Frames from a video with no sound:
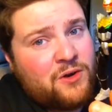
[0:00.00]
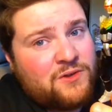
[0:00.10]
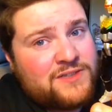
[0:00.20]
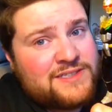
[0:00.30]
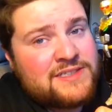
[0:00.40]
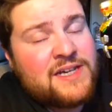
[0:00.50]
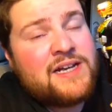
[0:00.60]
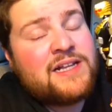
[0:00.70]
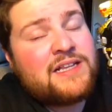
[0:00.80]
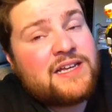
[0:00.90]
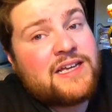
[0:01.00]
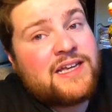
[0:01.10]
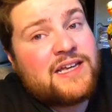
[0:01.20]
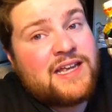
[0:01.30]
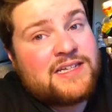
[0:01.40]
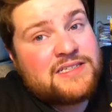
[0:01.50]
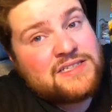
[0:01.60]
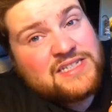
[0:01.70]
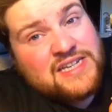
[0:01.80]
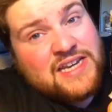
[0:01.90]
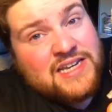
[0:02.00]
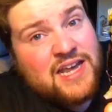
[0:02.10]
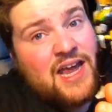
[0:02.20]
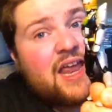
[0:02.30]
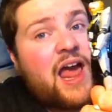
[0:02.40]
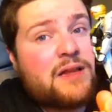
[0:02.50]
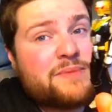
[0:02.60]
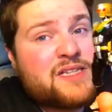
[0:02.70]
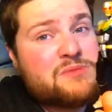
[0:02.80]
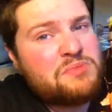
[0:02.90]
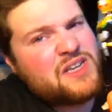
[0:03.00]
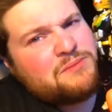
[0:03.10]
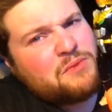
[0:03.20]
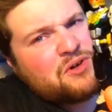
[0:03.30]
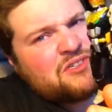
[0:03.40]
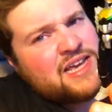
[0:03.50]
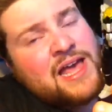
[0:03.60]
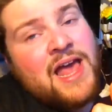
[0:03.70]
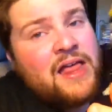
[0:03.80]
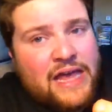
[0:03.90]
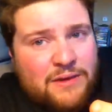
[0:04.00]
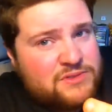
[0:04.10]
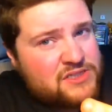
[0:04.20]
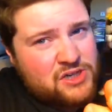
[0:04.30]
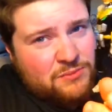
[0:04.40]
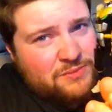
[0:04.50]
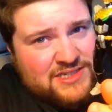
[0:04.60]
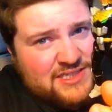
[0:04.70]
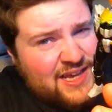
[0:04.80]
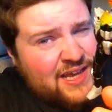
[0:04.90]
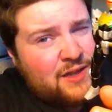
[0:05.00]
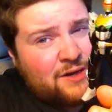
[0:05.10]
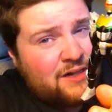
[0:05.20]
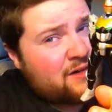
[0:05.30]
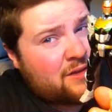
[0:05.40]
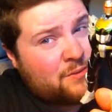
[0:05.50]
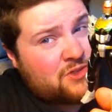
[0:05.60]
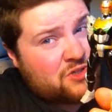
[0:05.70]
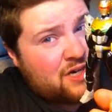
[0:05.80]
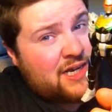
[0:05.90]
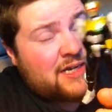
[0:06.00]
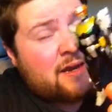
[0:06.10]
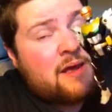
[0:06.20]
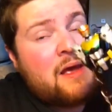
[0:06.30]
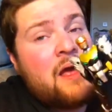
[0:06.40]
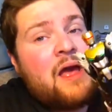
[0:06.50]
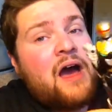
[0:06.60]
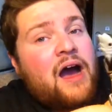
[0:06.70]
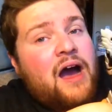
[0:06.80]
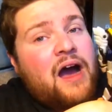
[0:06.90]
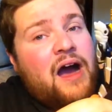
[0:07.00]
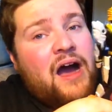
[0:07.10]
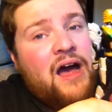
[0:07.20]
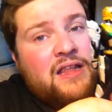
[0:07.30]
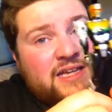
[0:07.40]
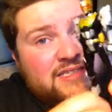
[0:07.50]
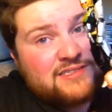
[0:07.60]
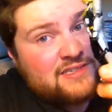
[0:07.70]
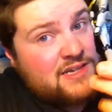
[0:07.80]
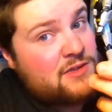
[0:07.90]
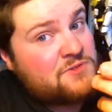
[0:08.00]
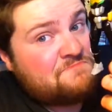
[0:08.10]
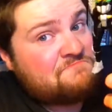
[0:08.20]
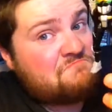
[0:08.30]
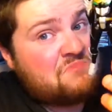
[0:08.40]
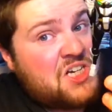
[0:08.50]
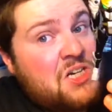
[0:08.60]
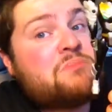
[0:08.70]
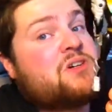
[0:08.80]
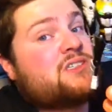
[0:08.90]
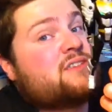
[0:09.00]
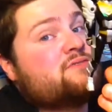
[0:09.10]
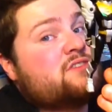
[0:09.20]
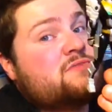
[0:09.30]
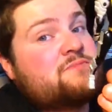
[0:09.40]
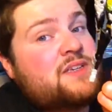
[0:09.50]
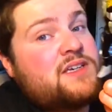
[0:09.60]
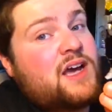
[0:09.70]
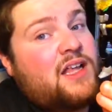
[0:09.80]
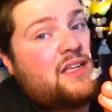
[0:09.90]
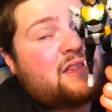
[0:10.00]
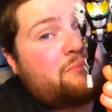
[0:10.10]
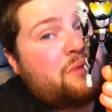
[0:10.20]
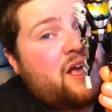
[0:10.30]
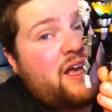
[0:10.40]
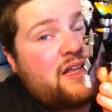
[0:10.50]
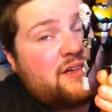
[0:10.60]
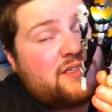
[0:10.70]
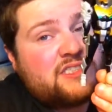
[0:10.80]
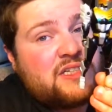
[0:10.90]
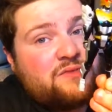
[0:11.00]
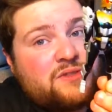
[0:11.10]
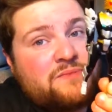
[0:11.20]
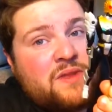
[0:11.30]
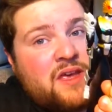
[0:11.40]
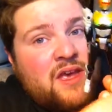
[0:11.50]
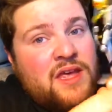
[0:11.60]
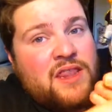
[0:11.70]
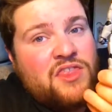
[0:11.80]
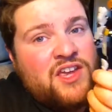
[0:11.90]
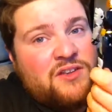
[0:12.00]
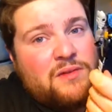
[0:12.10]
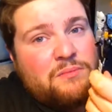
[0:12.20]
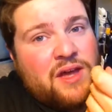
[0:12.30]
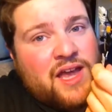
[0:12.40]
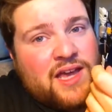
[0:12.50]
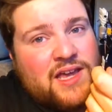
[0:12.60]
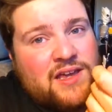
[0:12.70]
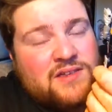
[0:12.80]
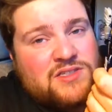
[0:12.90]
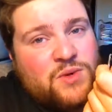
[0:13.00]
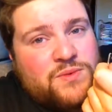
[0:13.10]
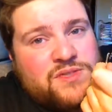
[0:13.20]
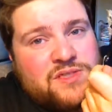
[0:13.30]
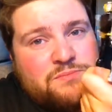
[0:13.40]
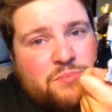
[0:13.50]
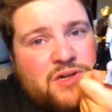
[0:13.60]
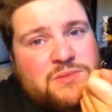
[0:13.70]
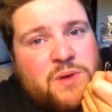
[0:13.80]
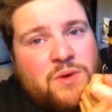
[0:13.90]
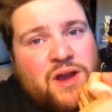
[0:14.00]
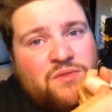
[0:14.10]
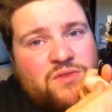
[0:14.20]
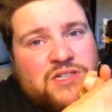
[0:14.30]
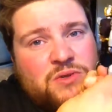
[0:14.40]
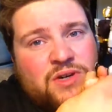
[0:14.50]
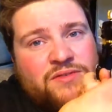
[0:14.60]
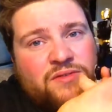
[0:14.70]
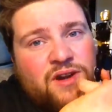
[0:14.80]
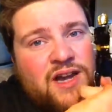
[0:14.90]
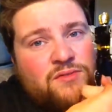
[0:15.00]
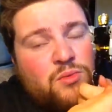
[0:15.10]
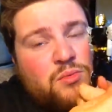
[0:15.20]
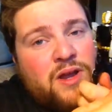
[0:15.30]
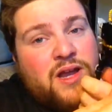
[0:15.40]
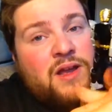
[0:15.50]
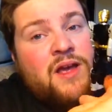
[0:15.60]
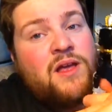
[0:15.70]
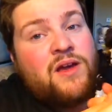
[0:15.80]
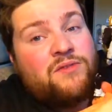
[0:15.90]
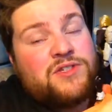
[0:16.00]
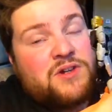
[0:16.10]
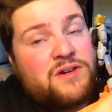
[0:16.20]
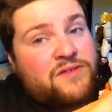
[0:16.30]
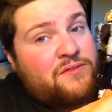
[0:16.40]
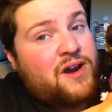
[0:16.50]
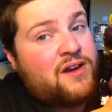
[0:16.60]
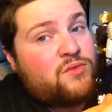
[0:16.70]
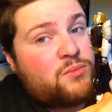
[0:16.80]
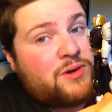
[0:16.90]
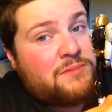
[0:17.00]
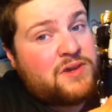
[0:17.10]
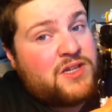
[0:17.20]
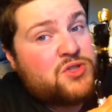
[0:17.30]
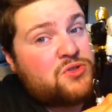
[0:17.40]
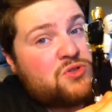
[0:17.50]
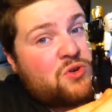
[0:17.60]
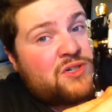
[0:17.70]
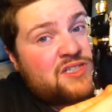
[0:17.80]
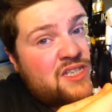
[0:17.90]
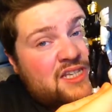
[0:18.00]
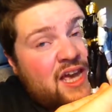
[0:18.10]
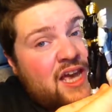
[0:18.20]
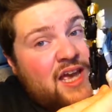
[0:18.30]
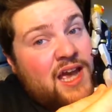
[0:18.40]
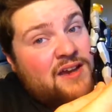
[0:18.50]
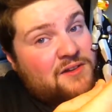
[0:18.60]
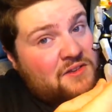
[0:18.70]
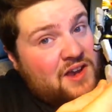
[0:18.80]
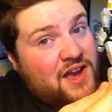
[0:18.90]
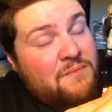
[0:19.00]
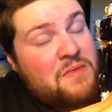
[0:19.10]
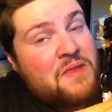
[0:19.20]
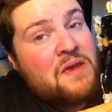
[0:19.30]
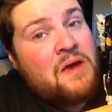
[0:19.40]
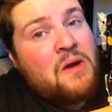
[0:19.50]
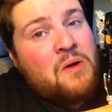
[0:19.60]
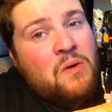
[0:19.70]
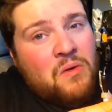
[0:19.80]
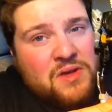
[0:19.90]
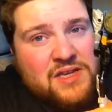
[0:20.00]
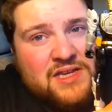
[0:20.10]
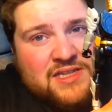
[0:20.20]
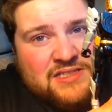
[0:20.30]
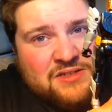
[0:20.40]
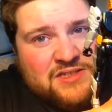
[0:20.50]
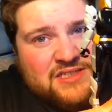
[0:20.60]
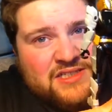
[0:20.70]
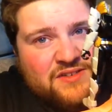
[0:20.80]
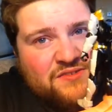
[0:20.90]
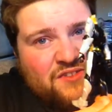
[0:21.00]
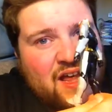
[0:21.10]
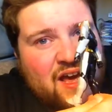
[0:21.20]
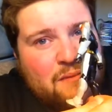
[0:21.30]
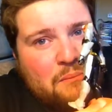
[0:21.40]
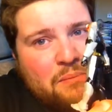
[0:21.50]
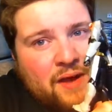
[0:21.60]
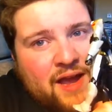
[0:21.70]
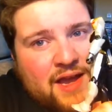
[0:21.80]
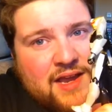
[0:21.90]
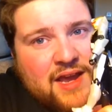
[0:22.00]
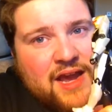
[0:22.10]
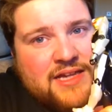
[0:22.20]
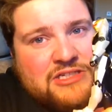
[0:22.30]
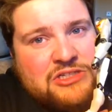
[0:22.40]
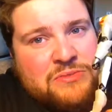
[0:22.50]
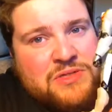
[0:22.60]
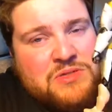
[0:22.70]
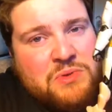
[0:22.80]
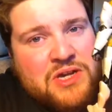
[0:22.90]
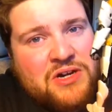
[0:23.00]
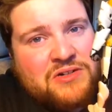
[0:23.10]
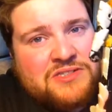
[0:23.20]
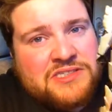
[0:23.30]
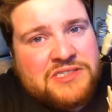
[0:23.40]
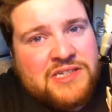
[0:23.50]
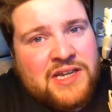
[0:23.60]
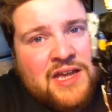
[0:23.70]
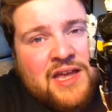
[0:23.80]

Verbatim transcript: in all these like 90s teen kind of elements, but in the modern day. It was a compromise thing, and they clearly weren't trying. I like his design though. Yeah, positives. I like the black, I like the silver. The thing on the back that's always bugged me about every toy I've ever had of Robo Knight, every toy I've ever had of Robo Knight being two toys, this guy and another guy, he's got this like flat back. I assume it's because